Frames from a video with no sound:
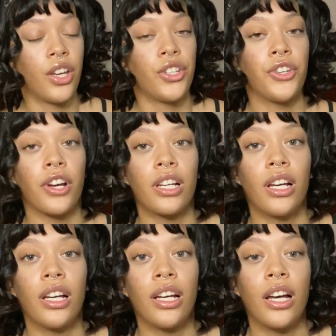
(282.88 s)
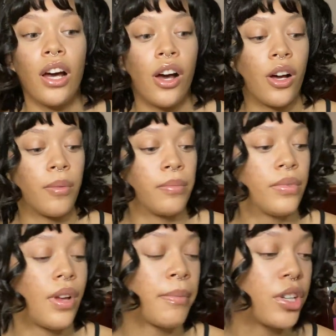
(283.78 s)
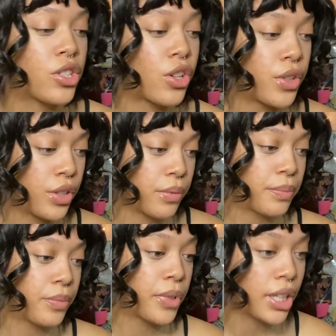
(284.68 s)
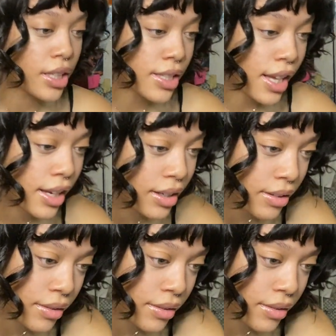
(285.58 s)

you're gonna I'm gonna show you what it looks like.